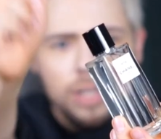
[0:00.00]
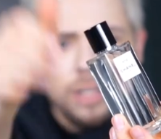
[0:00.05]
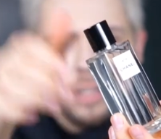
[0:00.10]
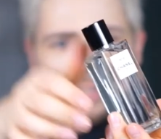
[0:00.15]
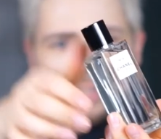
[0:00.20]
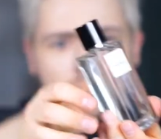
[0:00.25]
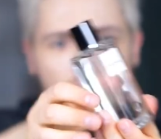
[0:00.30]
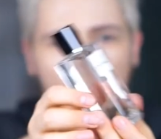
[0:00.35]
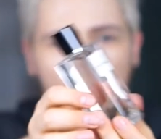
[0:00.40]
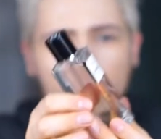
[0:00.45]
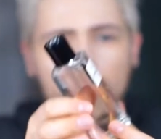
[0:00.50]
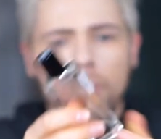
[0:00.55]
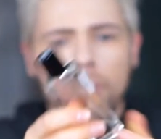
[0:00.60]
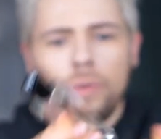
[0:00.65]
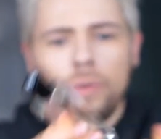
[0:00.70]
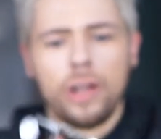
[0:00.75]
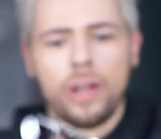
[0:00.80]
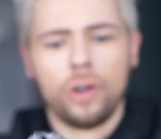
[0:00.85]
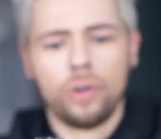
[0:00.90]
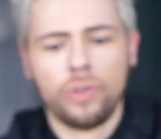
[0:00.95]
stopper
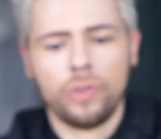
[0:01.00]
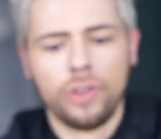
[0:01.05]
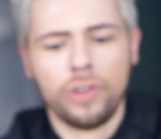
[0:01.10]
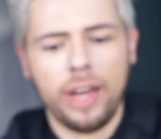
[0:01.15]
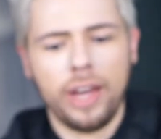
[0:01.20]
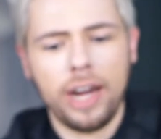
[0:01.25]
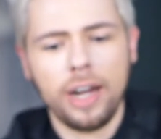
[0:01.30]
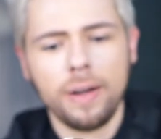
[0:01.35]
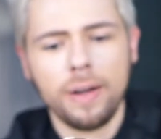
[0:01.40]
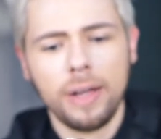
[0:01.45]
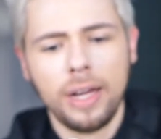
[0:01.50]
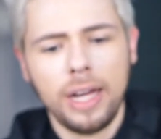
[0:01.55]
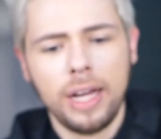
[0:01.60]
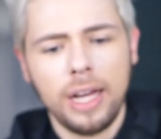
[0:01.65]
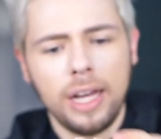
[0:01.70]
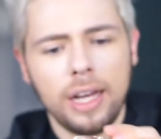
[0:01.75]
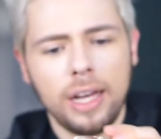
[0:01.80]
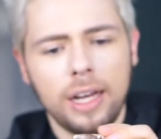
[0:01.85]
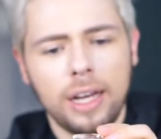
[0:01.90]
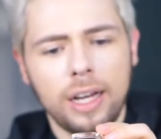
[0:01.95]
right over there.
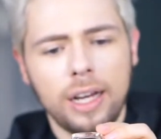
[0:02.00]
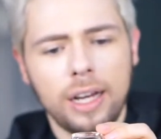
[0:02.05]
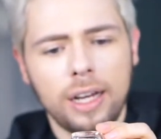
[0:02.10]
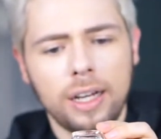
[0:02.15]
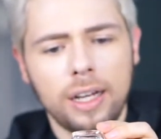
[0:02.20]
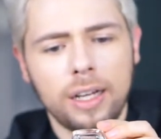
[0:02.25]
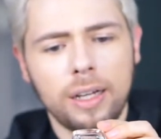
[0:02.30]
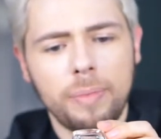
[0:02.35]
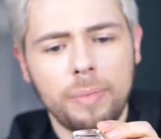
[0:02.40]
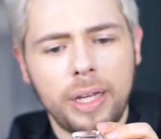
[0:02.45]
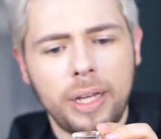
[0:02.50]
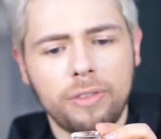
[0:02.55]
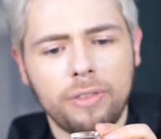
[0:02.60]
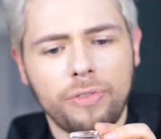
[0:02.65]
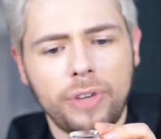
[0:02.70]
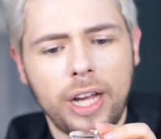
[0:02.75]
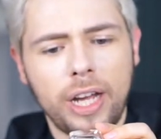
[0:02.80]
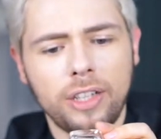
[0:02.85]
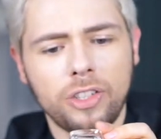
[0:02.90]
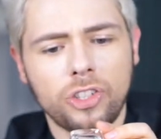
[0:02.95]
Uh, made in
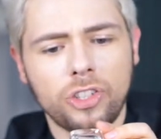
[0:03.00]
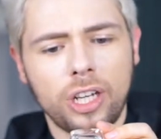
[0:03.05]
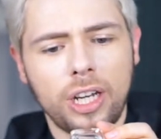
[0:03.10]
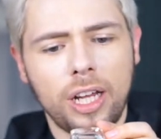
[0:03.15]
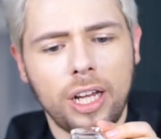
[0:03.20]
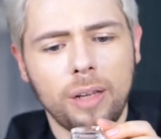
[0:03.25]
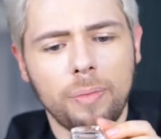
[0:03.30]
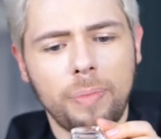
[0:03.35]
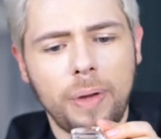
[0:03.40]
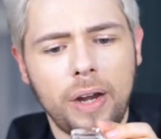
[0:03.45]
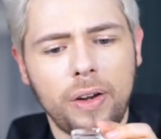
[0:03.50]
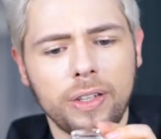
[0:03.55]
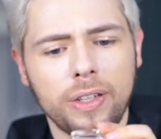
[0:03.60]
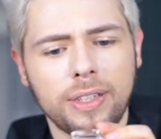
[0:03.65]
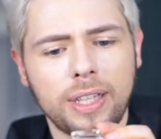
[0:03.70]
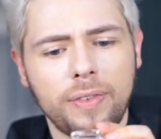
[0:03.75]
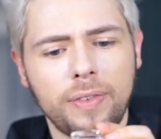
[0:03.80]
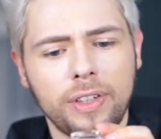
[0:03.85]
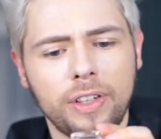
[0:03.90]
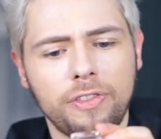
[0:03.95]
France, Chanel Paris,
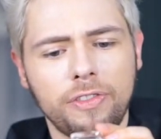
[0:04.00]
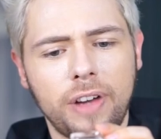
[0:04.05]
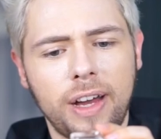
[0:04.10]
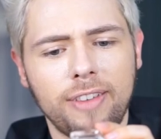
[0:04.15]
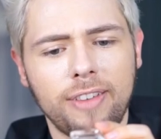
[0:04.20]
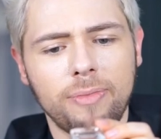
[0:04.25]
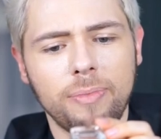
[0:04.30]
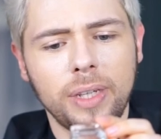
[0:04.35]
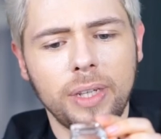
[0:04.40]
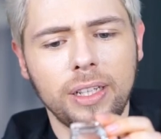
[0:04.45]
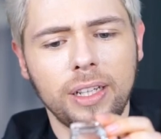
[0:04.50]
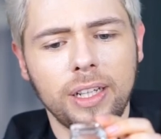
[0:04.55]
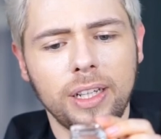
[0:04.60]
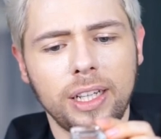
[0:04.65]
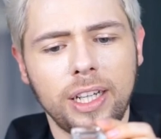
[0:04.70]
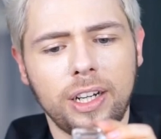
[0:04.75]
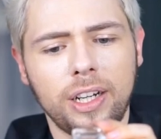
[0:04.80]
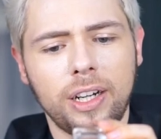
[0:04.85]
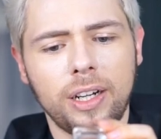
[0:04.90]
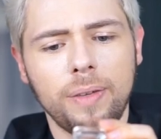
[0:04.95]
seventy-five
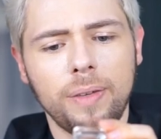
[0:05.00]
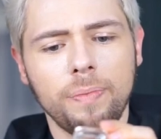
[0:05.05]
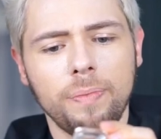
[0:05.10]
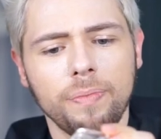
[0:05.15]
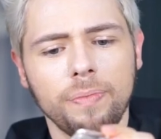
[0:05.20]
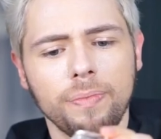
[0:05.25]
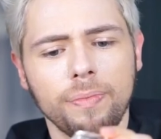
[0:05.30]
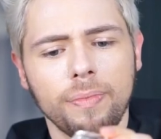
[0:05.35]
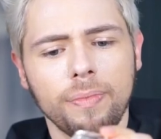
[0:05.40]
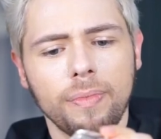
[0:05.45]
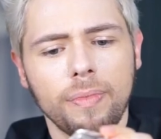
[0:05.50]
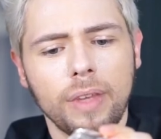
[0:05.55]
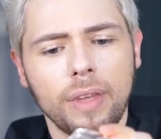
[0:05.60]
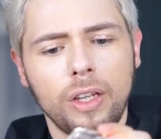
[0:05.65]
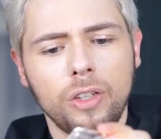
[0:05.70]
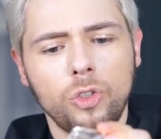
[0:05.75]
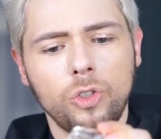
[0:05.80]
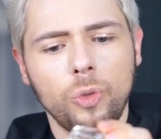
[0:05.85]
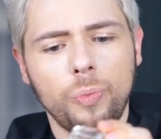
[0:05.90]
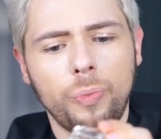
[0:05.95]
milliliter,
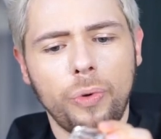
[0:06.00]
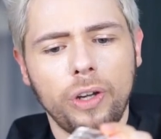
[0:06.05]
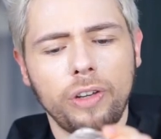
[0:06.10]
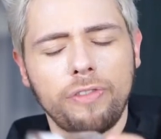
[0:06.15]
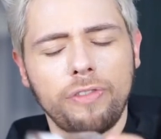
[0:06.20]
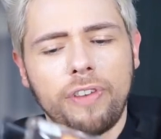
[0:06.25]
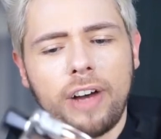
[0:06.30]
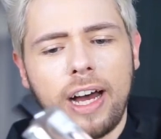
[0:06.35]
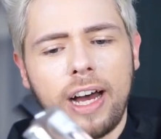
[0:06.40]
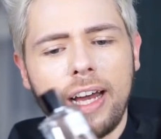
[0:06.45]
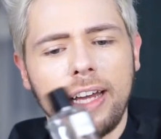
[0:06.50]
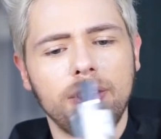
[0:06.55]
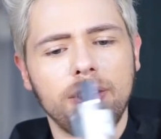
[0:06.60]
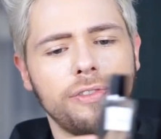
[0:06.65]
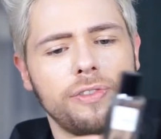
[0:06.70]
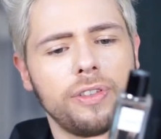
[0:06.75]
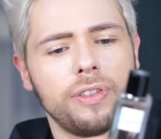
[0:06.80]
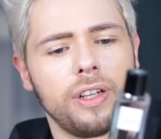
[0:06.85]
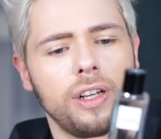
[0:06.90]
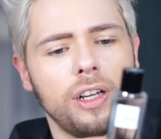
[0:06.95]
two point
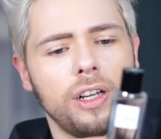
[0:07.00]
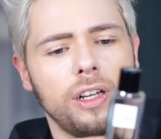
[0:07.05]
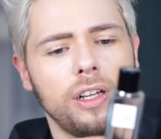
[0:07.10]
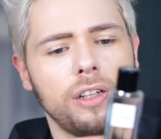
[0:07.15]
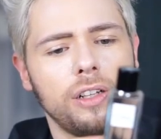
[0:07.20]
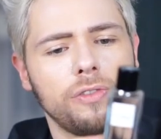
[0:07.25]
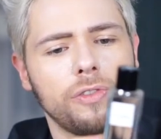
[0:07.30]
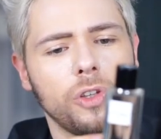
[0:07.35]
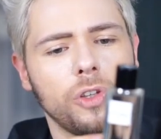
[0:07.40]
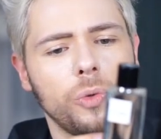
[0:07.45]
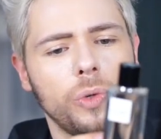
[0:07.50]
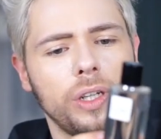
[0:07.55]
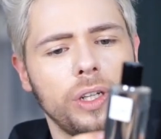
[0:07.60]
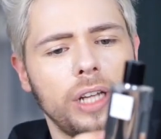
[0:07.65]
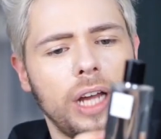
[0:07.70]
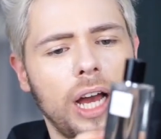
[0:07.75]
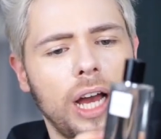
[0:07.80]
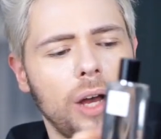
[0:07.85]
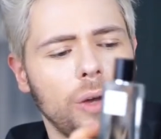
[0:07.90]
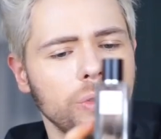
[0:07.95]
five
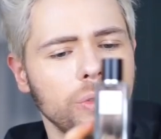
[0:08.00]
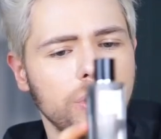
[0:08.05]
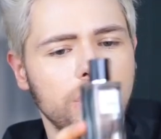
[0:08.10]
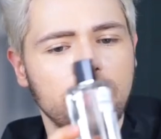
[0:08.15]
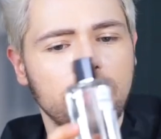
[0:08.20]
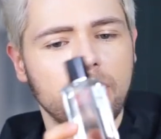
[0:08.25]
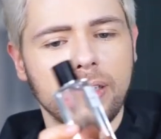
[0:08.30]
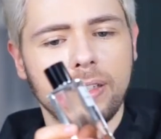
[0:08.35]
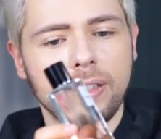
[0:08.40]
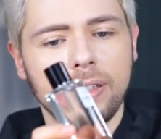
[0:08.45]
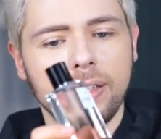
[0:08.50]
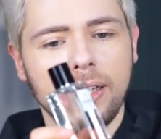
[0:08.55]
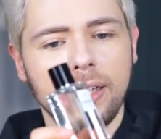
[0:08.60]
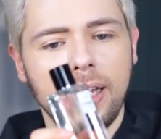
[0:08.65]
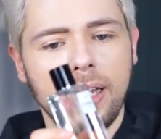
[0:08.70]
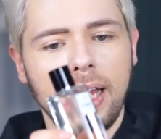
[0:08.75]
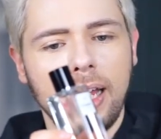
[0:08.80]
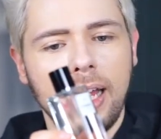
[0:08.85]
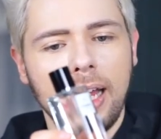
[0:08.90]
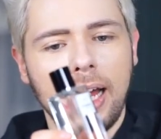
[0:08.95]
fluid ounces.
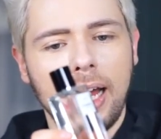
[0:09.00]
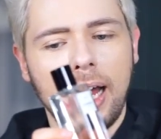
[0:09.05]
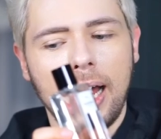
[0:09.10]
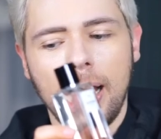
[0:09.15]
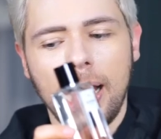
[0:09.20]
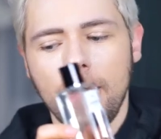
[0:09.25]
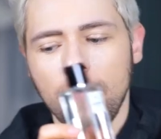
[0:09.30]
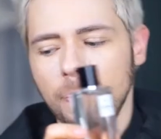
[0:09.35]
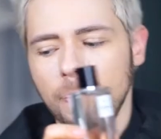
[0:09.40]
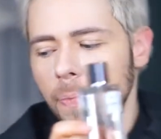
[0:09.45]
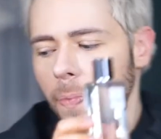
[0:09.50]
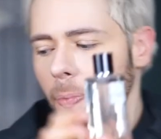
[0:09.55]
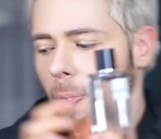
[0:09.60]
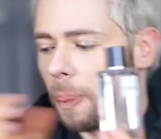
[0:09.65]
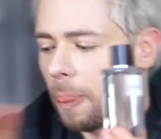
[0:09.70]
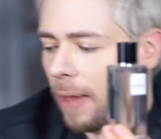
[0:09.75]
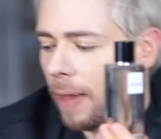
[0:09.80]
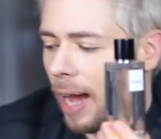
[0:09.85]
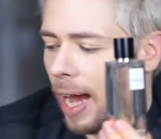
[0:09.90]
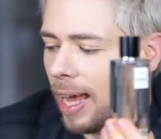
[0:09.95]
Um...
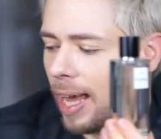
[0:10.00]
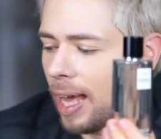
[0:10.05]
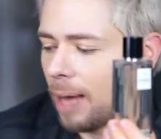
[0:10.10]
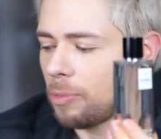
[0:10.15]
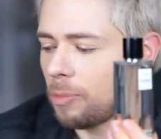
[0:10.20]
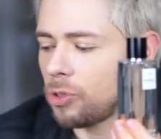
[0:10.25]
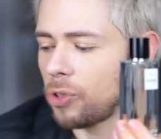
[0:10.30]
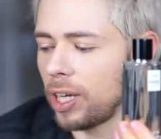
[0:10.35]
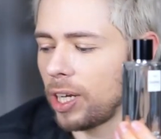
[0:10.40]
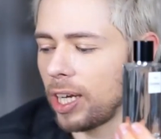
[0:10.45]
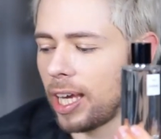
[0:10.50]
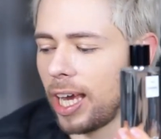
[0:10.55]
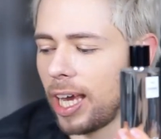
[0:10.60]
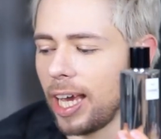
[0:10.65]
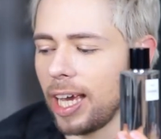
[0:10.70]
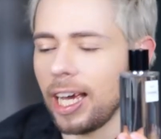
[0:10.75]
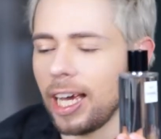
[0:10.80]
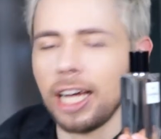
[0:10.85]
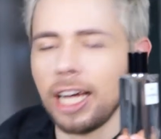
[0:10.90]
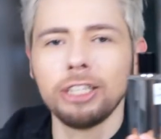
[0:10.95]
I am
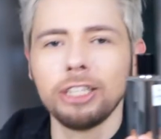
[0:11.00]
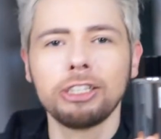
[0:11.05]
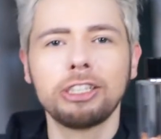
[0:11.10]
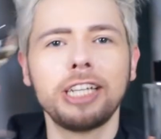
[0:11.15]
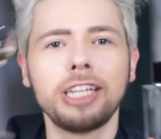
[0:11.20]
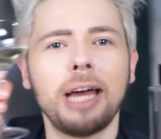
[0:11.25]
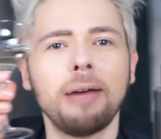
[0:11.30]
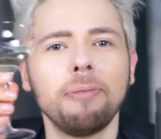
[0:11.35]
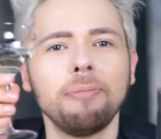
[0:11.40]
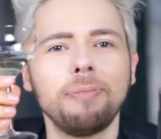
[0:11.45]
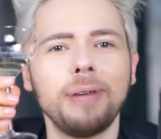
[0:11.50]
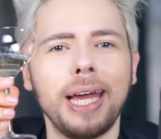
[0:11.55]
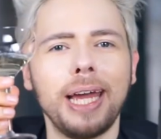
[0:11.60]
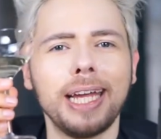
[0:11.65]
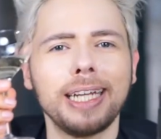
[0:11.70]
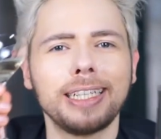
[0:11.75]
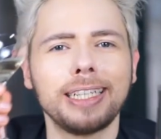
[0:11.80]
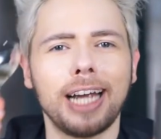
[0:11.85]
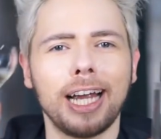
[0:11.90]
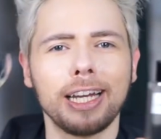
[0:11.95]
drinking
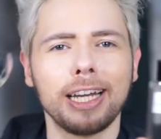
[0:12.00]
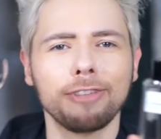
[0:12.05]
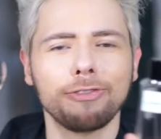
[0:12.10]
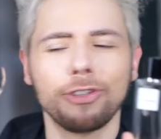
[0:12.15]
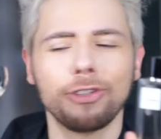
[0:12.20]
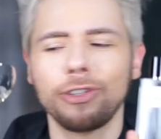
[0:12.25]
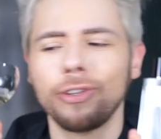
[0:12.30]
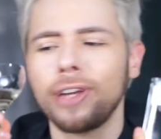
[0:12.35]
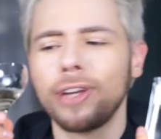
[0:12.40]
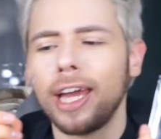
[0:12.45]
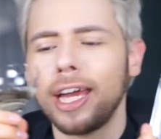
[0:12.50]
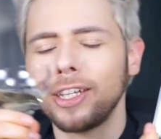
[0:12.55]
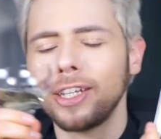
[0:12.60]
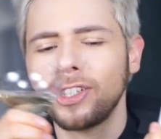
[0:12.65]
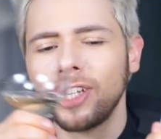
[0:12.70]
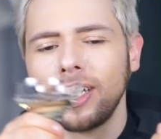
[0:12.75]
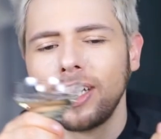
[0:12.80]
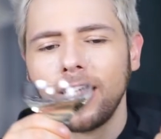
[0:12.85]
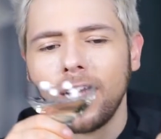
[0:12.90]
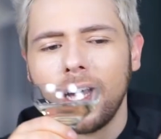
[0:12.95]
champagne, darling, for the
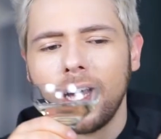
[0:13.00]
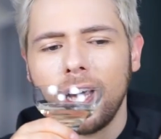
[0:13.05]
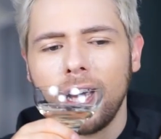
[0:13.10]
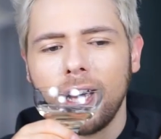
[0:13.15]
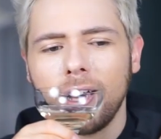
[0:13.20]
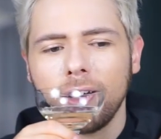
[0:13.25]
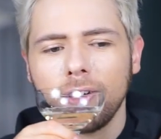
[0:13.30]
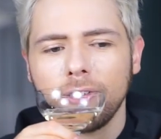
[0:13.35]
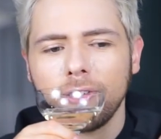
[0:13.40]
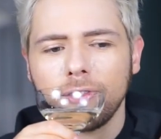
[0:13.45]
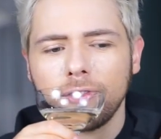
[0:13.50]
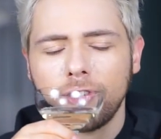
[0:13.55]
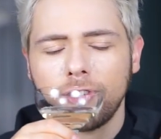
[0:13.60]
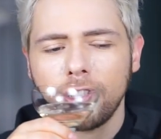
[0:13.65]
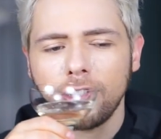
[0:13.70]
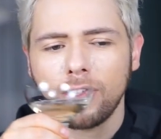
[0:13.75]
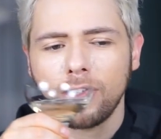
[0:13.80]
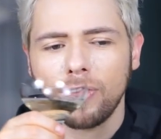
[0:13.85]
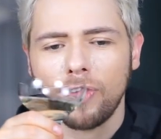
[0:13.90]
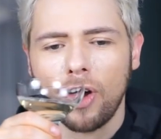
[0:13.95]
occasion. Uh,
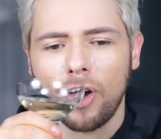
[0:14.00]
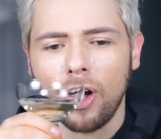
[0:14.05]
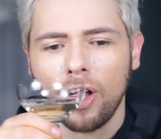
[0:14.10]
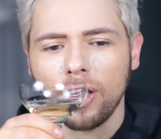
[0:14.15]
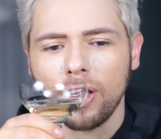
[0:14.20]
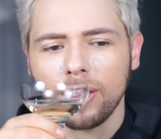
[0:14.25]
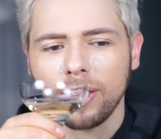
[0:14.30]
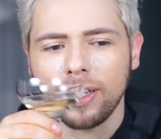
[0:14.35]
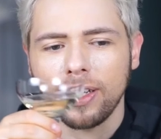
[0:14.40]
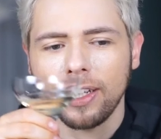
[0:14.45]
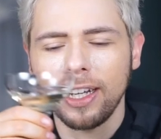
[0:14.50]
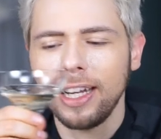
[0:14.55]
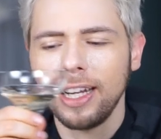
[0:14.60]
first of all,